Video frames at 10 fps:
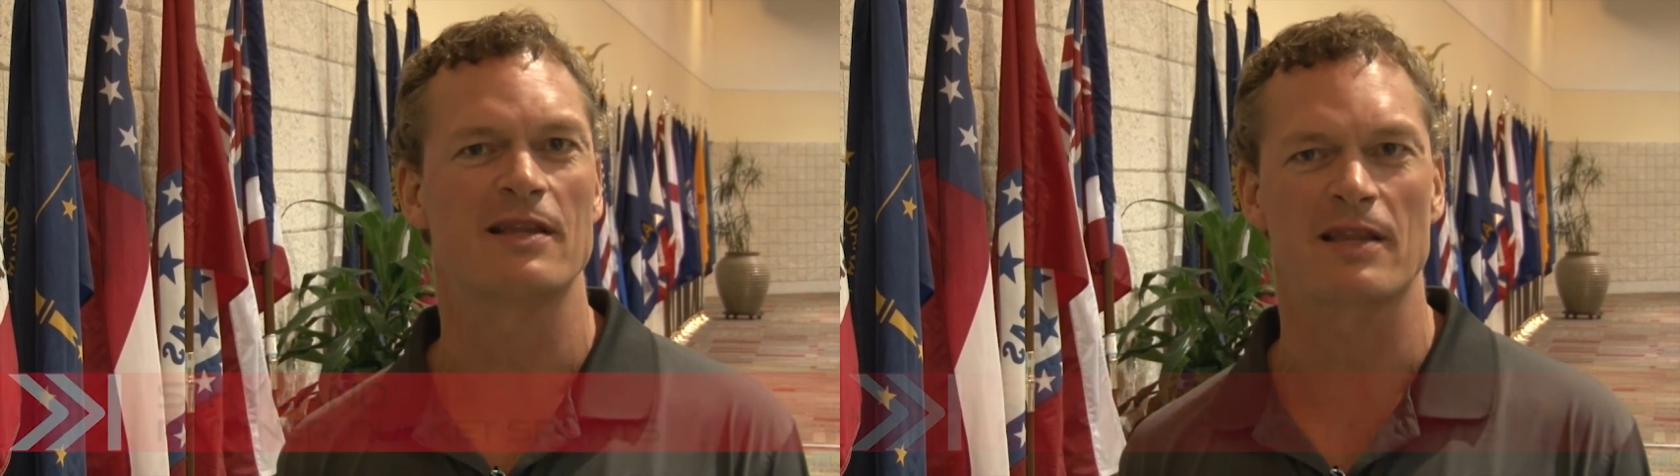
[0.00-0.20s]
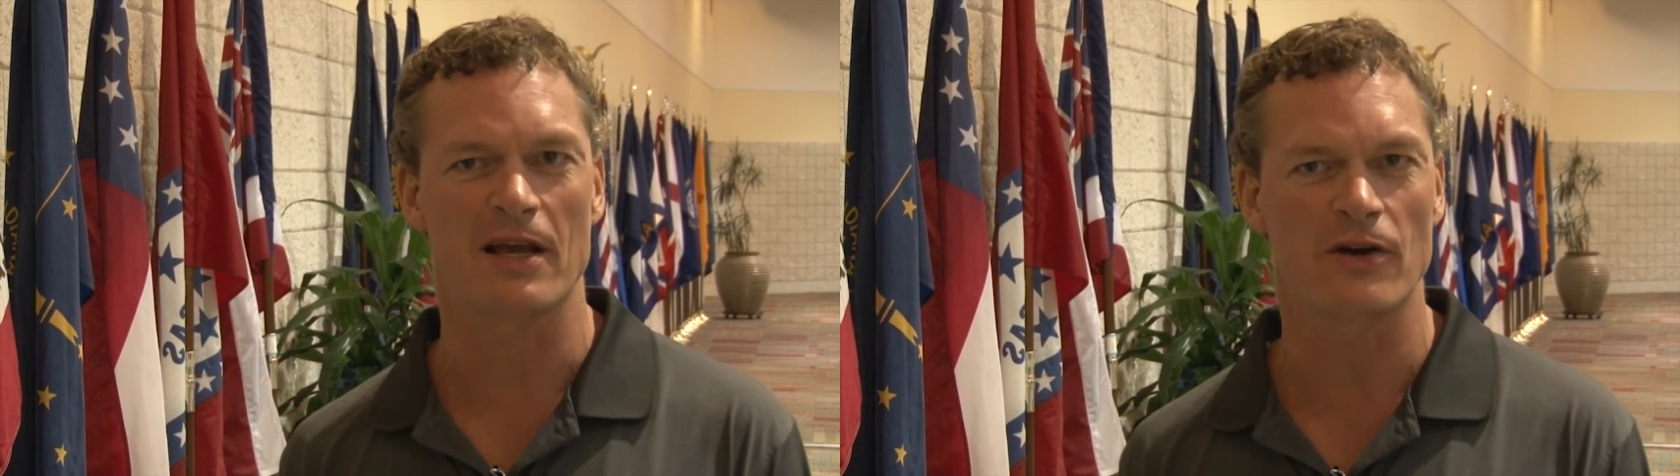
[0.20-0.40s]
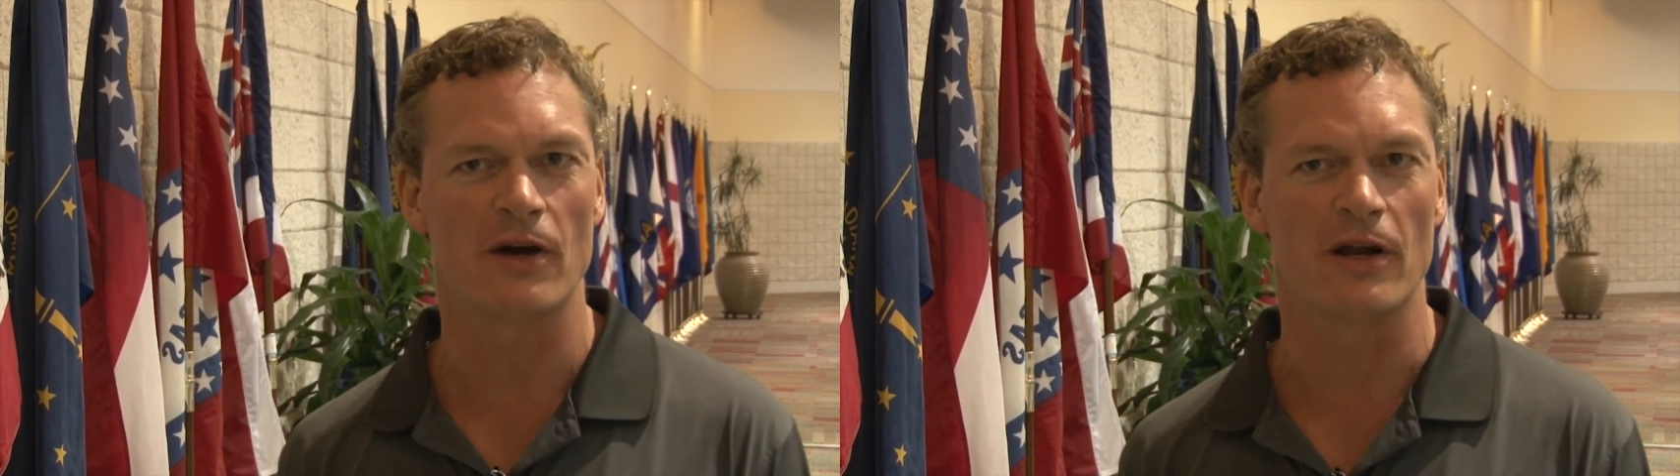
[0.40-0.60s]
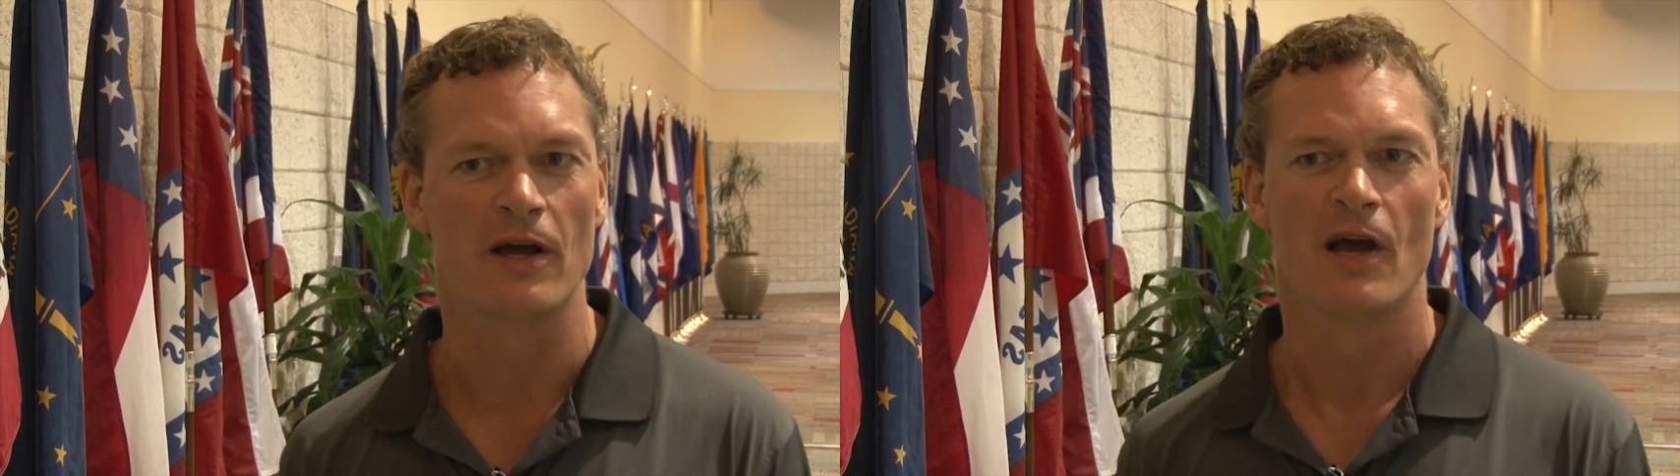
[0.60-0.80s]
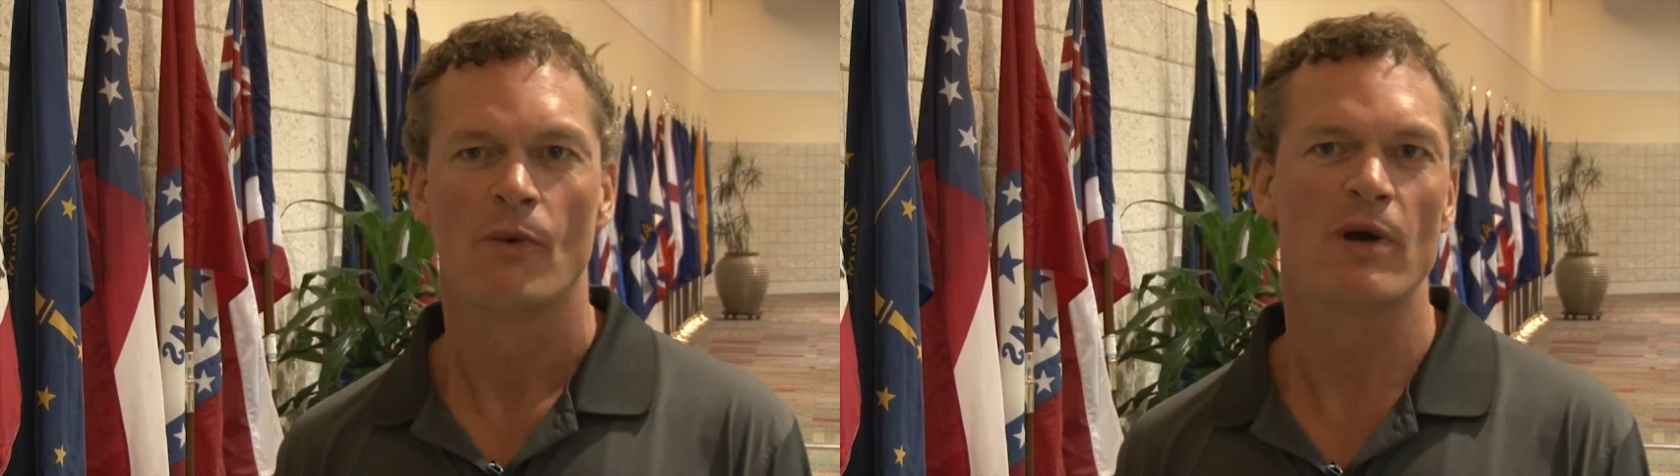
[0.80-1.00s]
that they could.
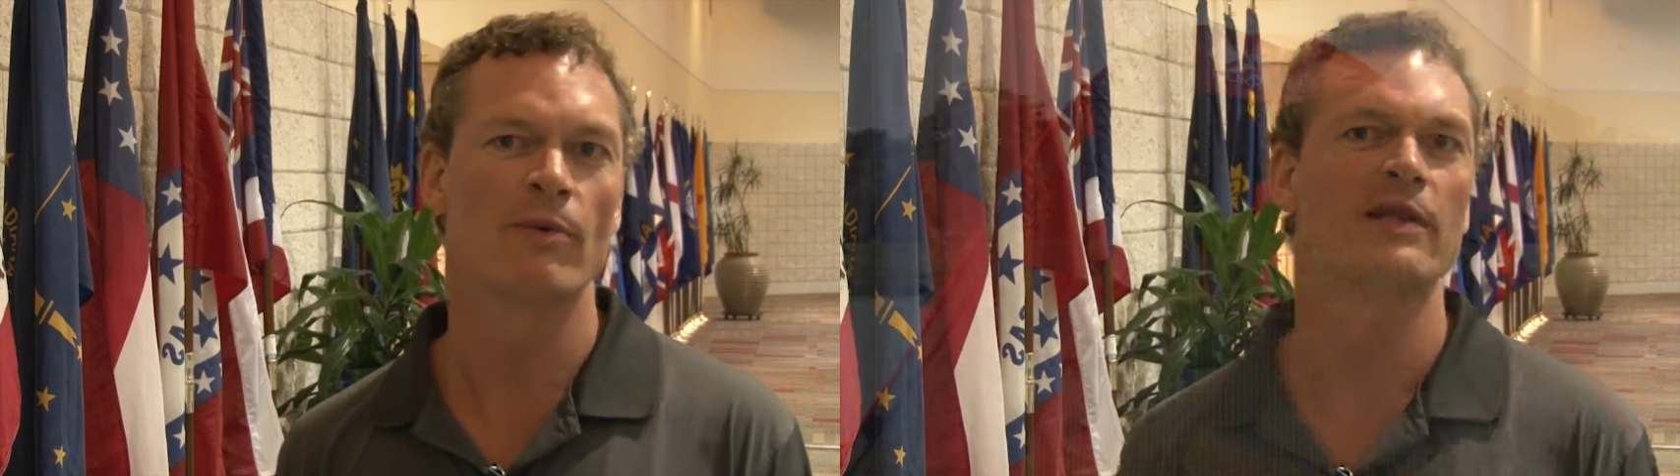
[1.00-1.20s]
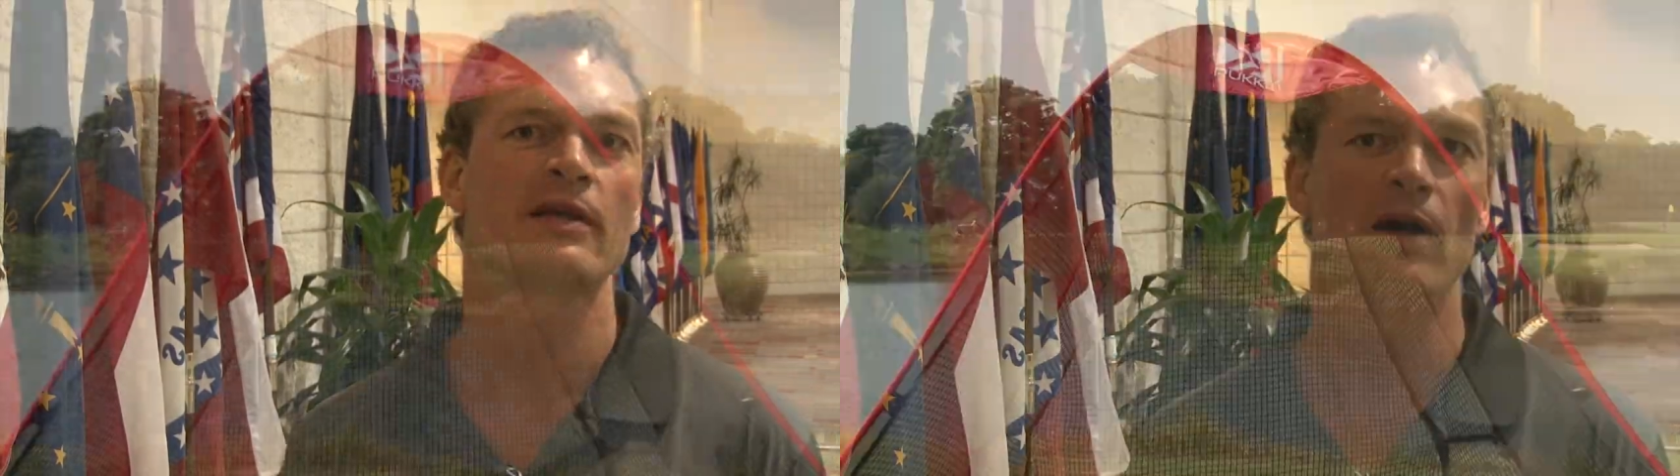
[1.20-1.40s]
We went the